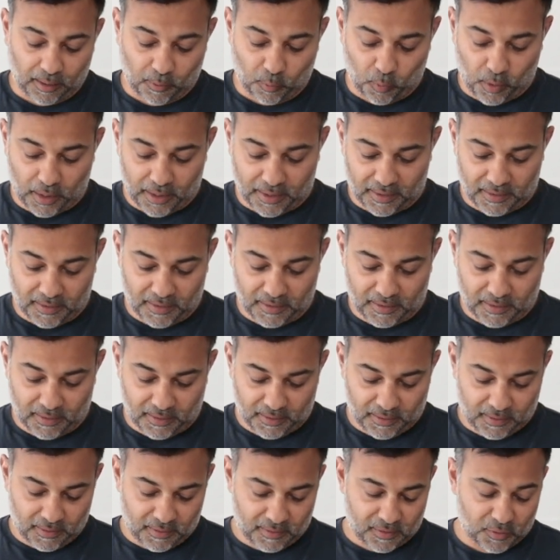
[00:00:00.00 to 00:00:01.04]
One
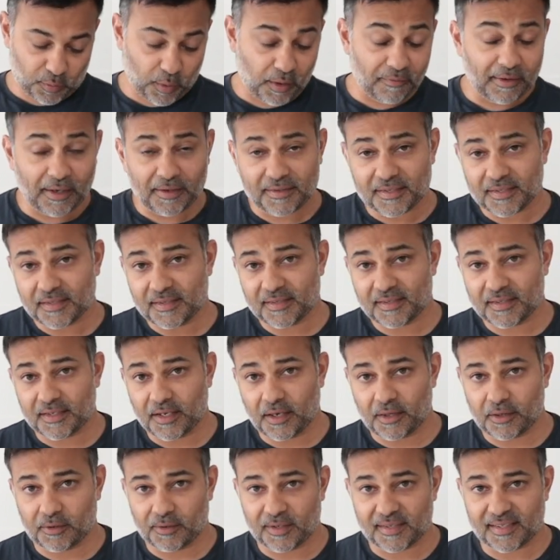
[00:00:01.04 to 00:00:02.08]
is 12 ounces, the
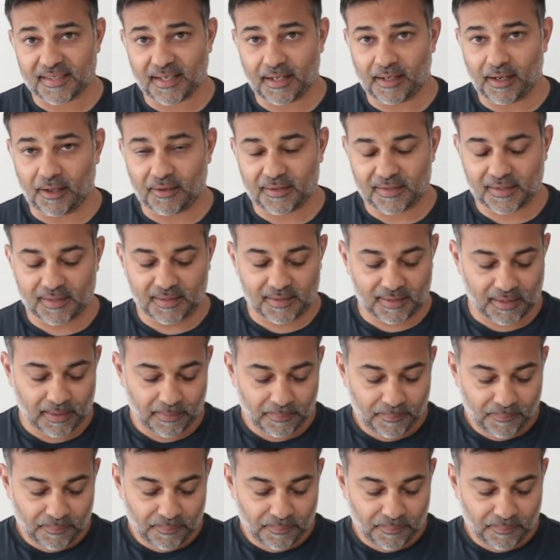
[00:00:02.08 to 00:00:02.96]
other is 10 ounces.